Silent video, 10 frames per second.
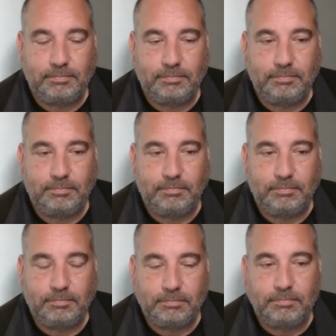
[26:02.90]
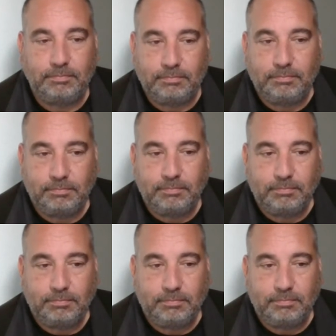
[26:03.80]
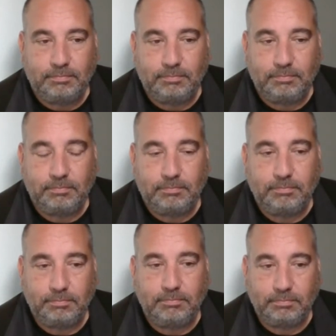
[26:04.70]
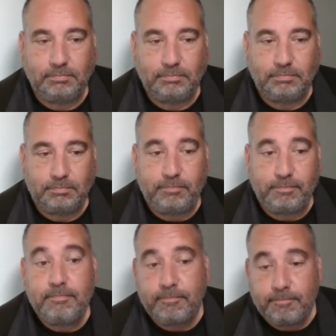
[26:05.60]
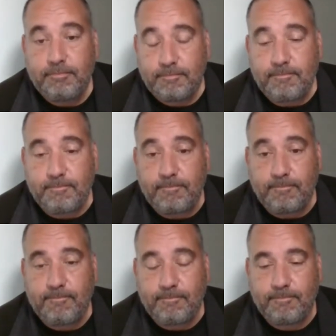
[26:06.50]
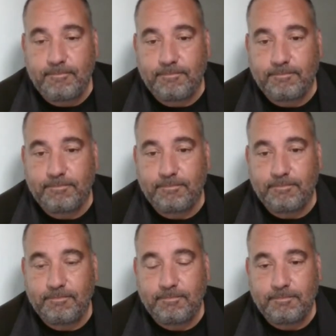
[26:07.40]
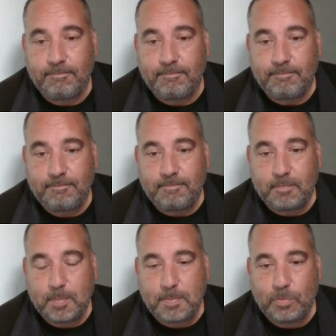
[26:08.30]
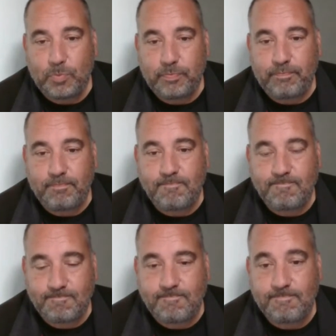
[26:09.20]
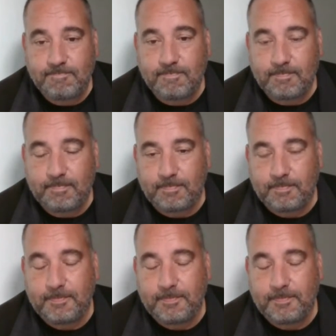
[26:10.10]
[no speech]